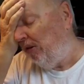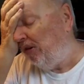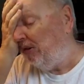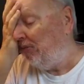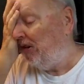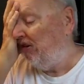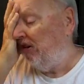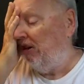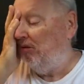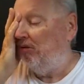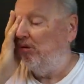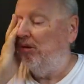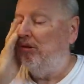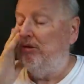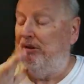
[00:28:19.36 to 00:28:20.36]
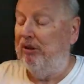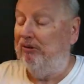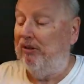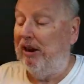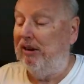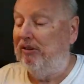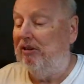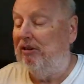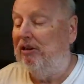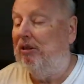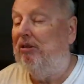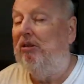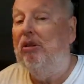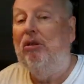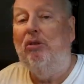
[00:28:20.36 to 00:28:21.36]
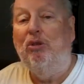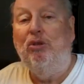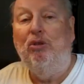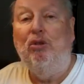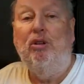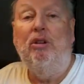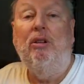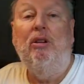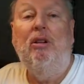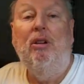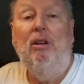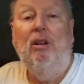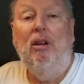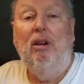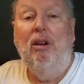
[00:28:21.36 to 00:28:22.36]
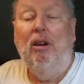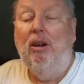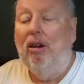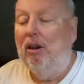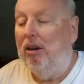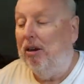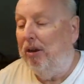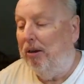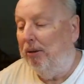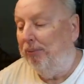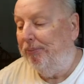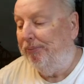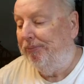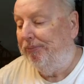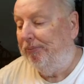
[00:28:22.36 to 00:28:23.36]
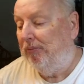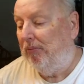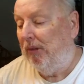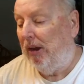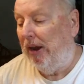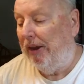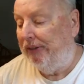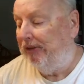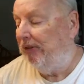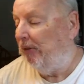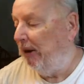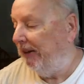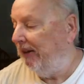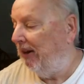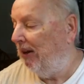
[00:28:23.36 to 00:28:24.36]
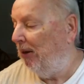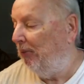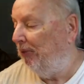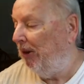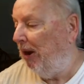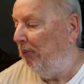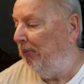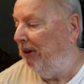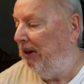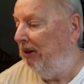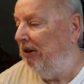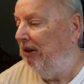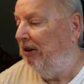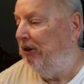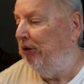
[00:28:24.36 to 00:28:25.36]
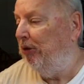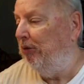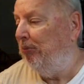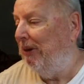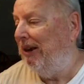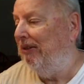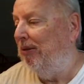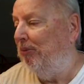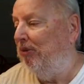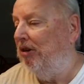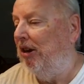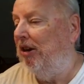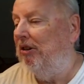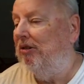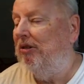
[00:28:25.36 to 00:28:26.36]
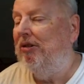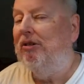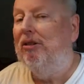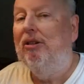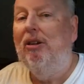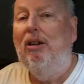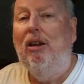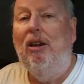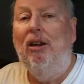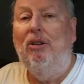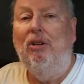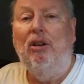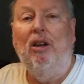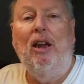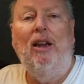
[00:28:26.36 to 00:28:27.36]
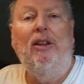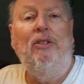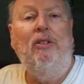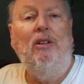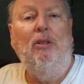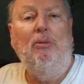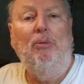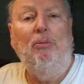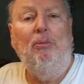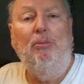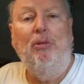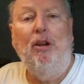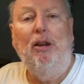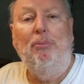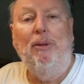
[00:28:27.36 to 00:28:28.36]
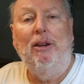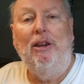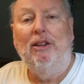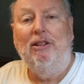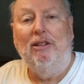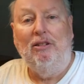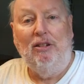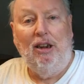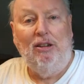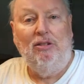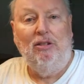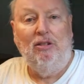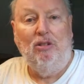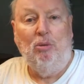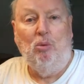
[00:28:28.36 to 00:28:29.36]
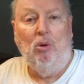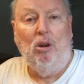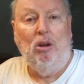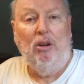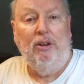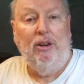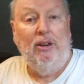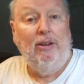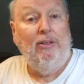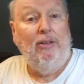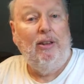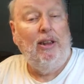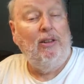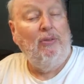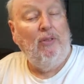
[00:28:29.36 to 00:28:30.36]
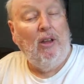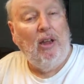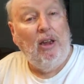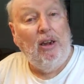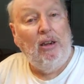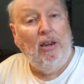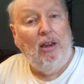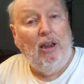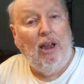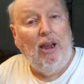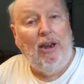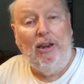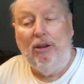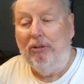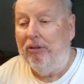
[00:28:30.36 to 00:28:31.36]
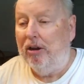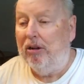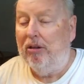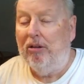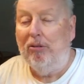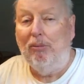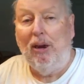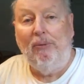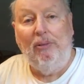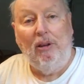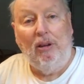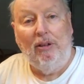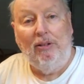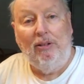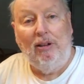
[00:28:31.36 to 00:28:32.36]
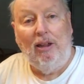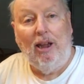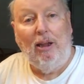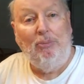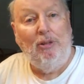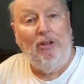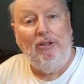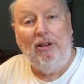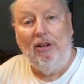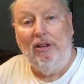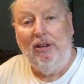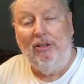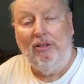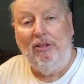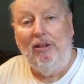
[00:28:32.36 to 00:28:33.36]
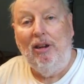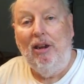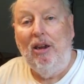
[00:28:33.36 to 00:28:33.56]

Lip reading: don't think my channel grows as fast as it could or should. So I think I'm needing to make some changes. You guys can put up any suggestions you want on this. That's fine. You're not going to hurt my feelings. I'm just in this